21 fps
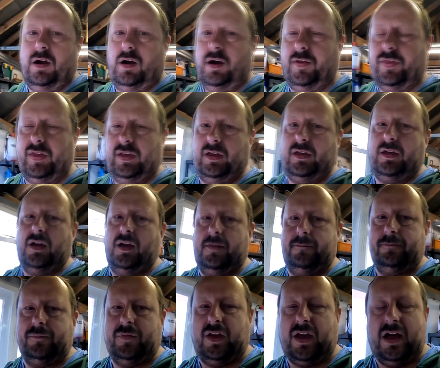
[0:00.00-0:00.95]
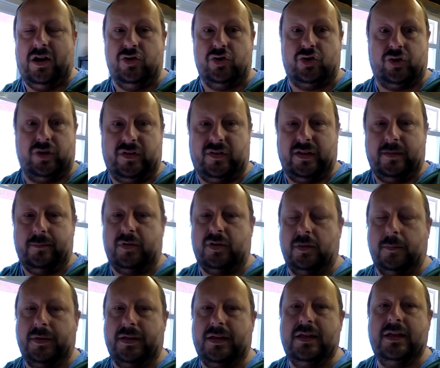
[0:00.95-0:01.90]
I think the country seems
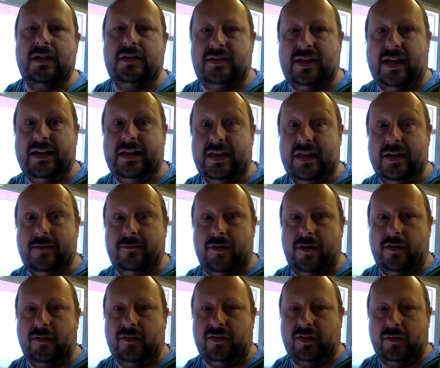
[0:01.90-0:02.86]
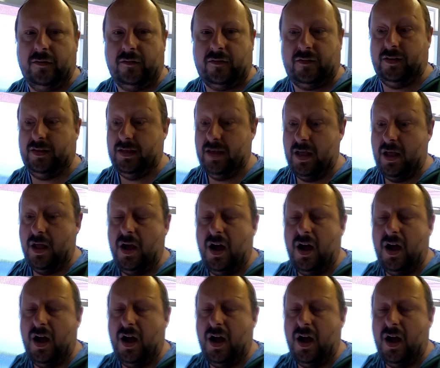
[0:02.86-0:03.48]
to be taking it very seriously.